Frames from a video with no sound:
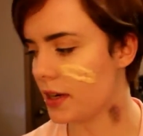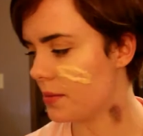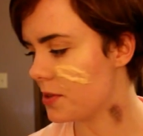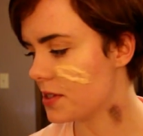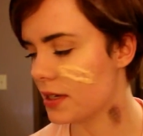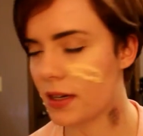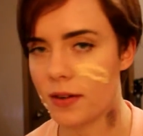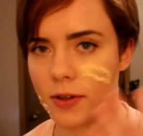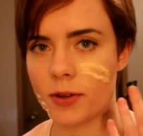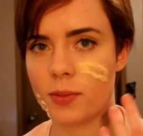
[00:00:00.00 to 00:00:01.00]
I'm just going to
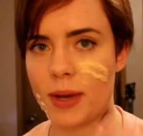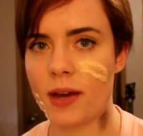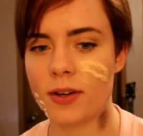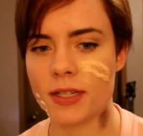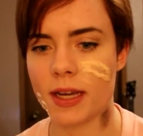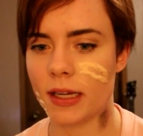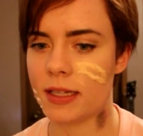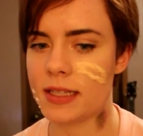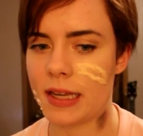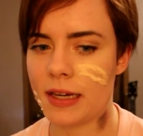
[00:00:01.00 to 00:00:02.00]
cover it with powder to kind
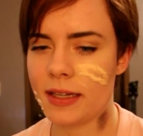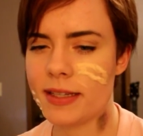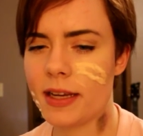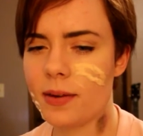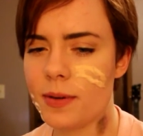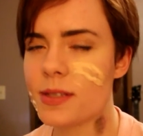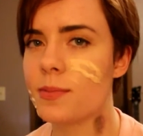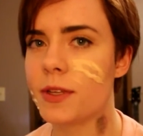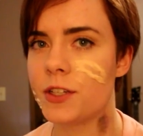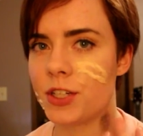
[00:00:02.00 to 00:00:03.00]
of set it and take away
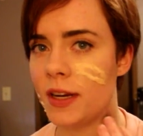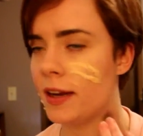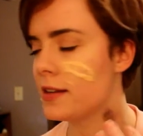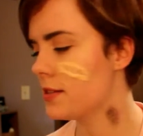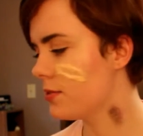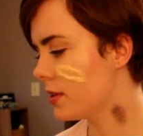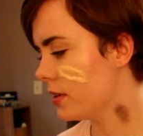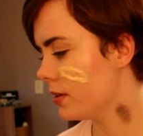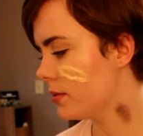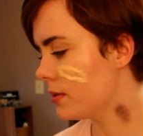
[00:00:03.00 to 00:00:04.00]
some of the shininess of the
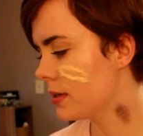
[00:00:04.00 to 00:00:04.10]
glue.